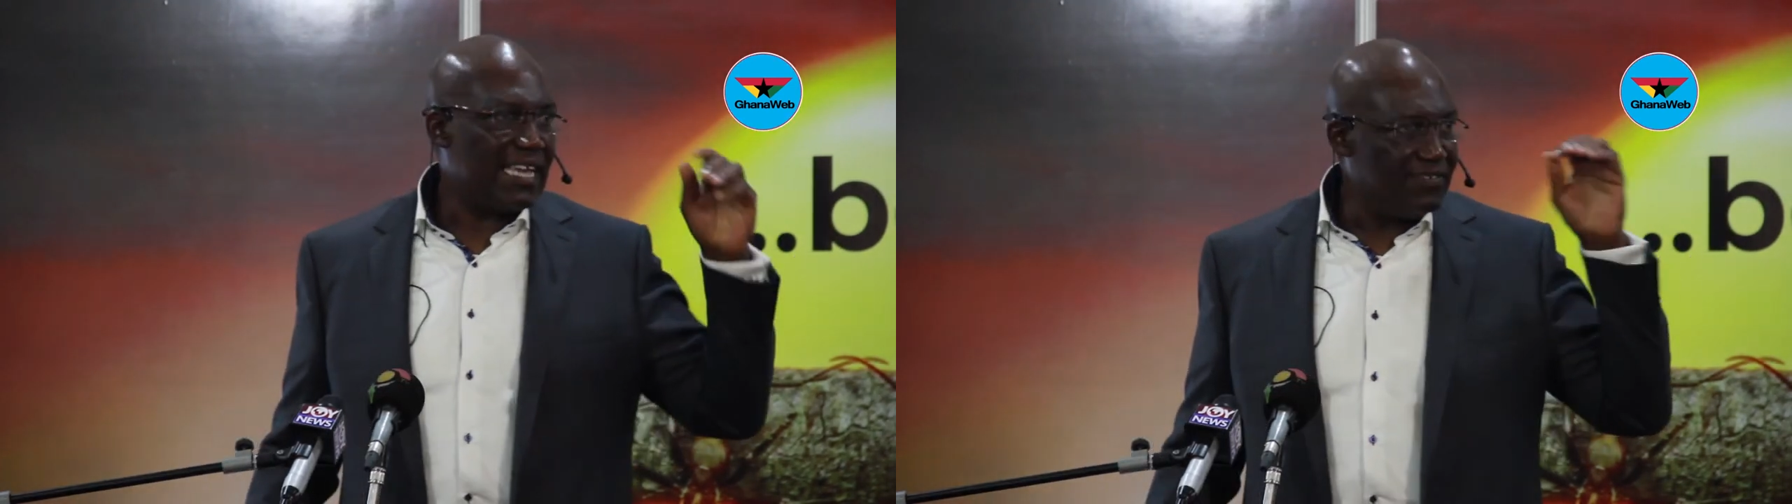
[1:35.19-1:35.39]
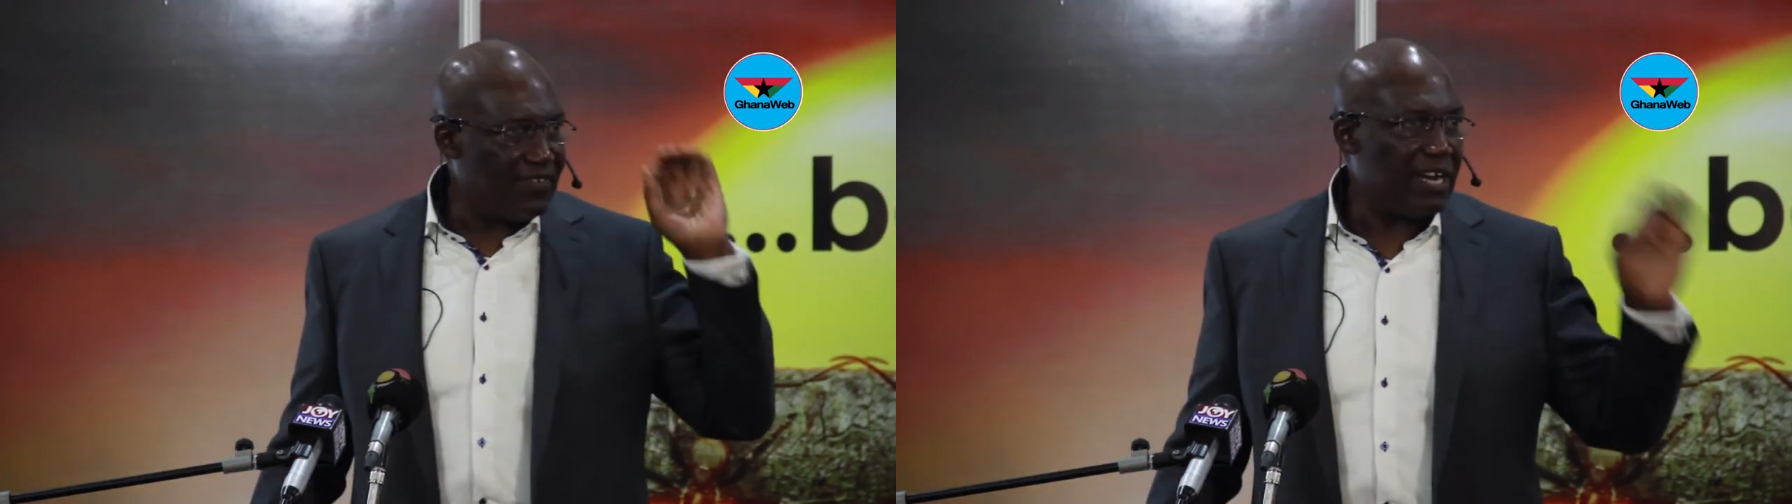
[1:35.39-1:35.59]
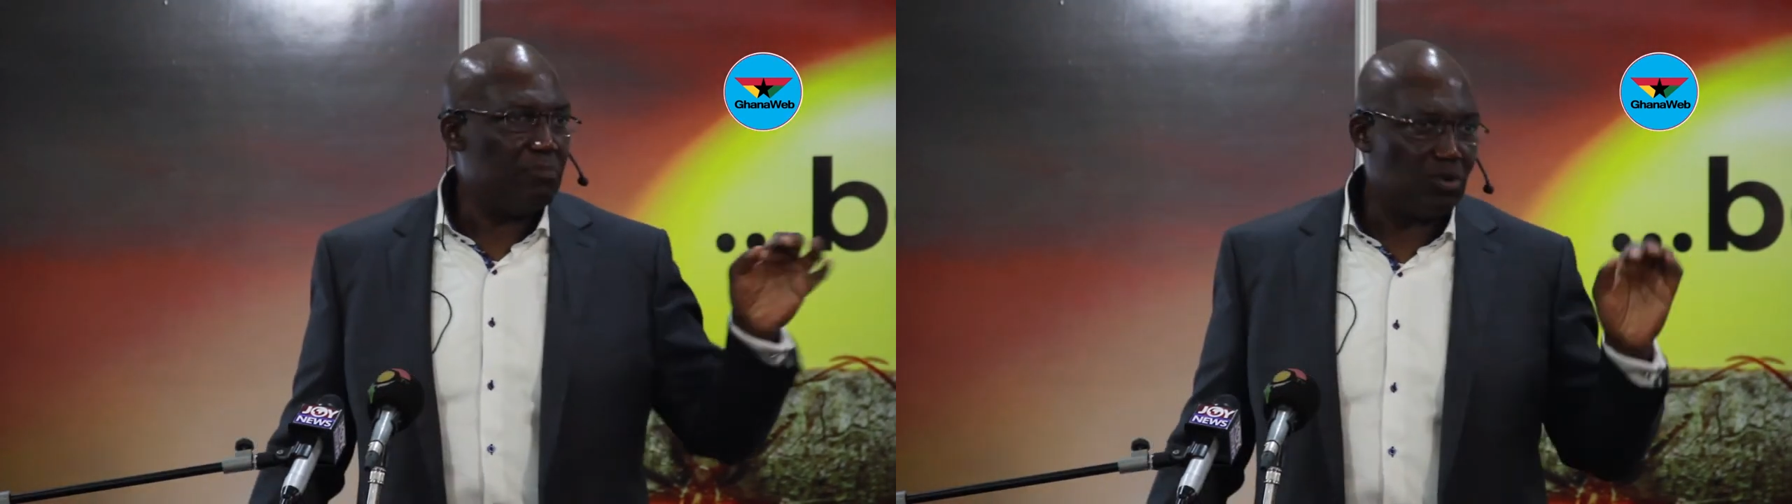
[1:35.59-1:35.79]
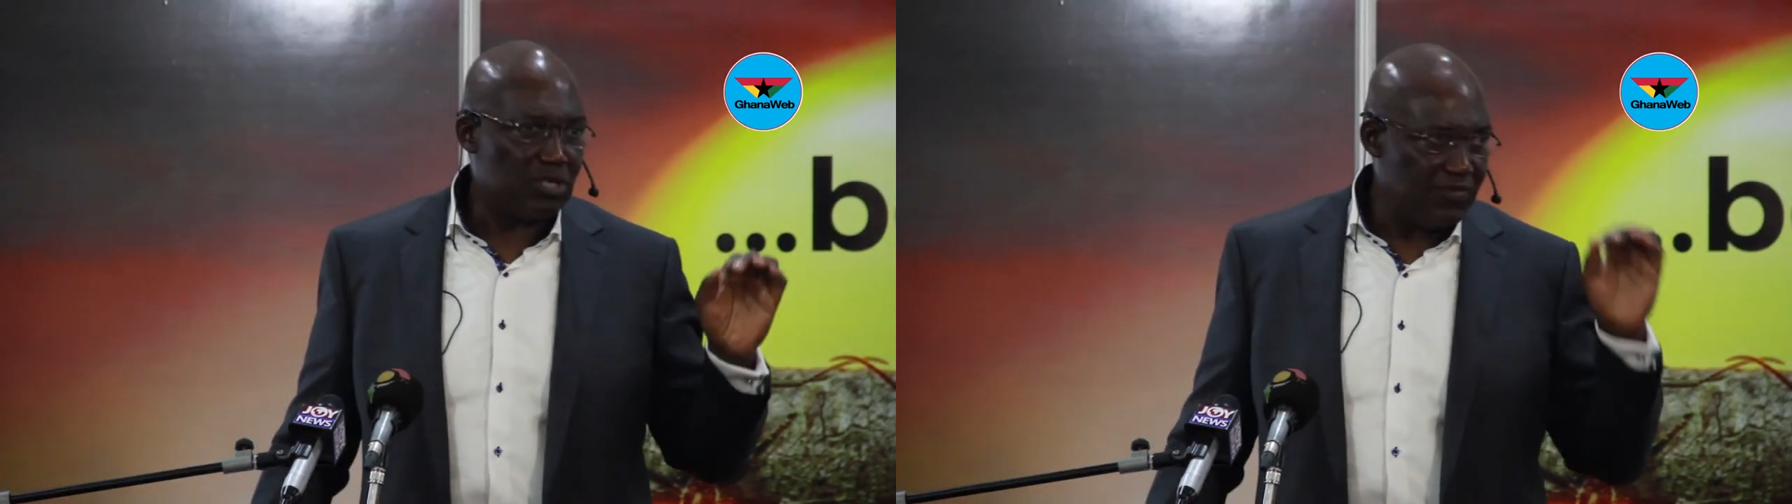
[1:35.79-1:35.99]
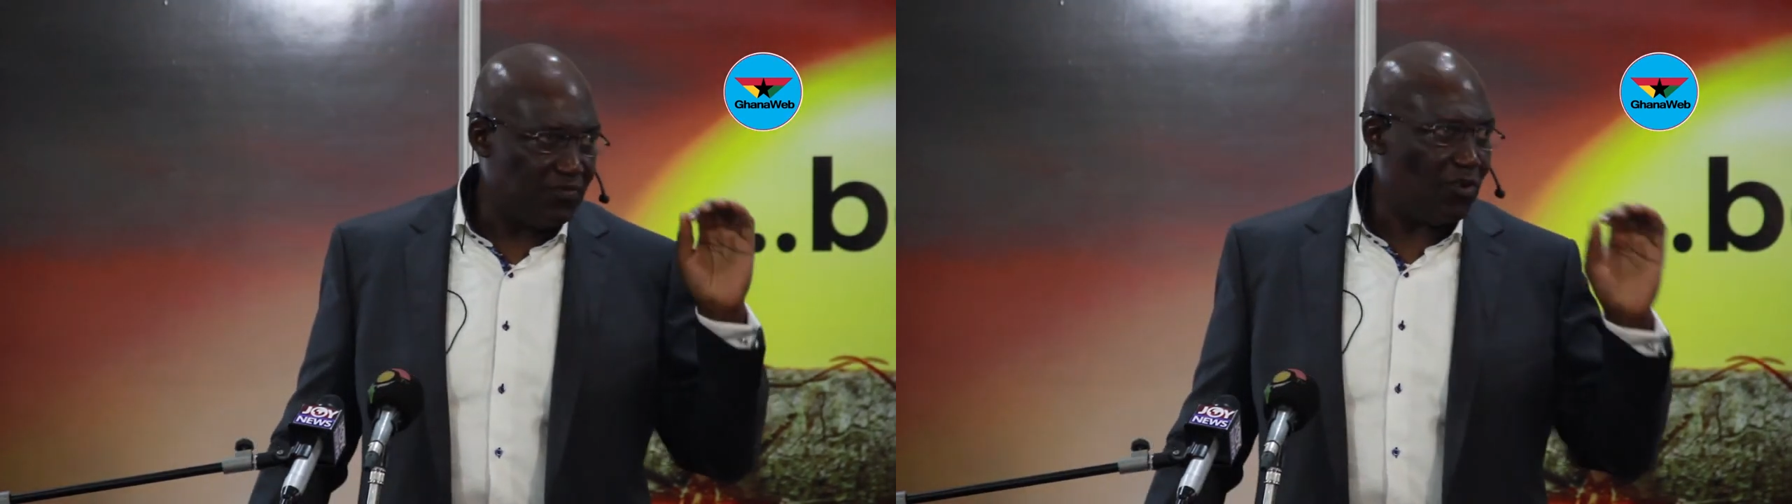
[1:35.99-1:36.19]
it's very
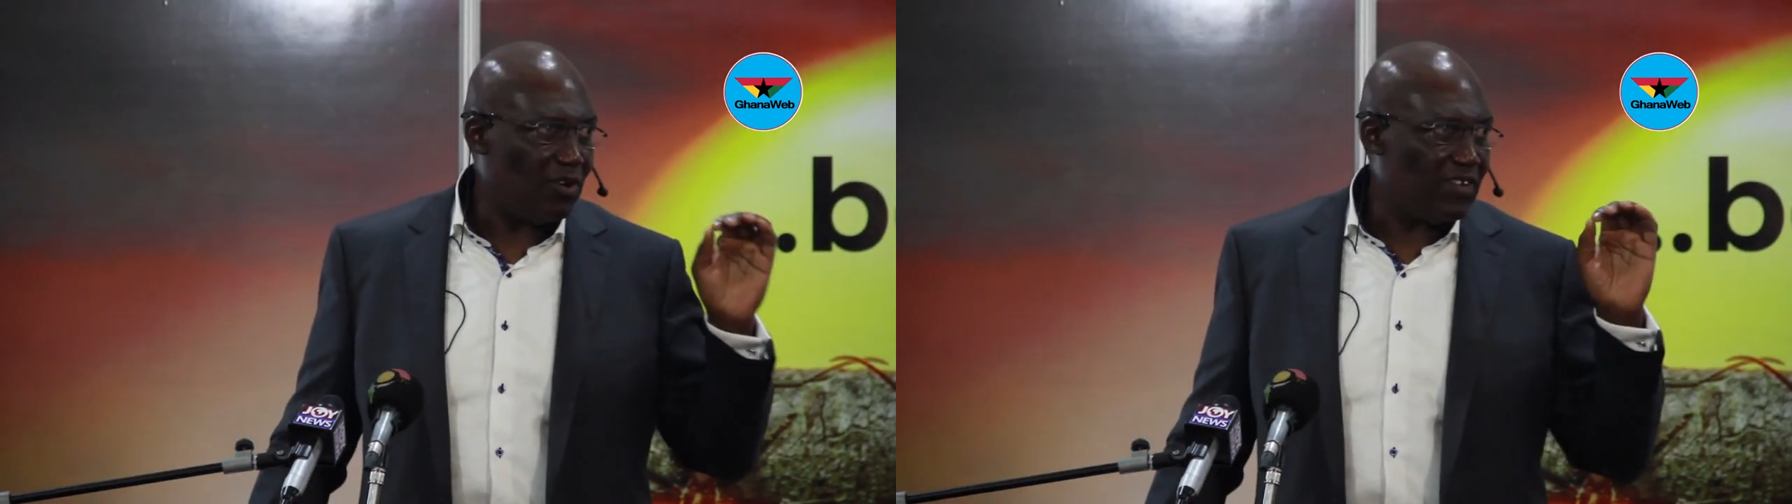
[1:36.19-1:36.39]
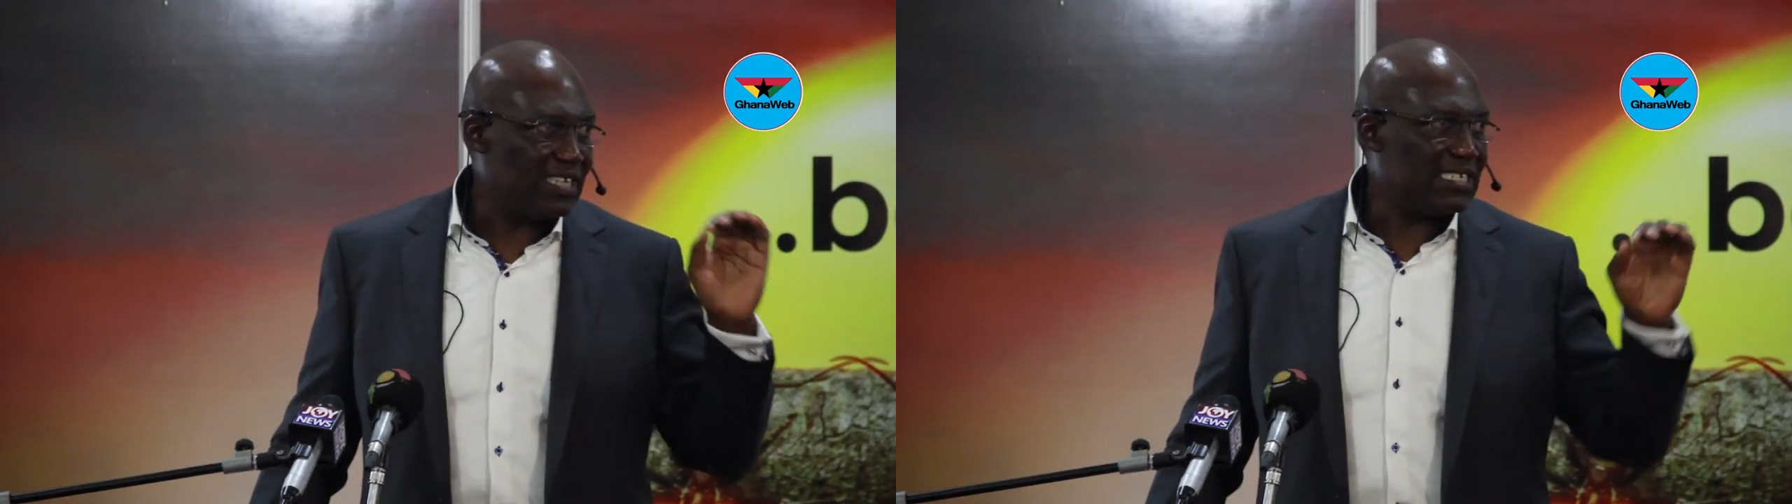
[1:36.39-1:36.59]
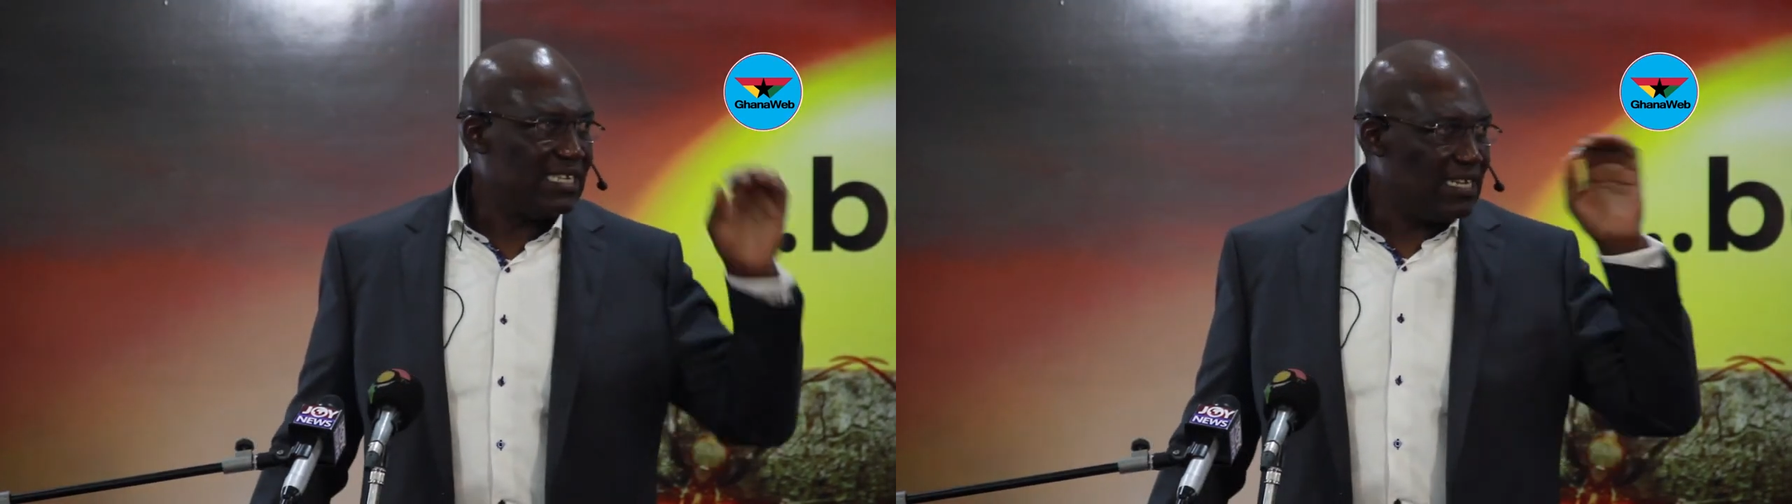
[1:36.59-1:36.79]
important for all of us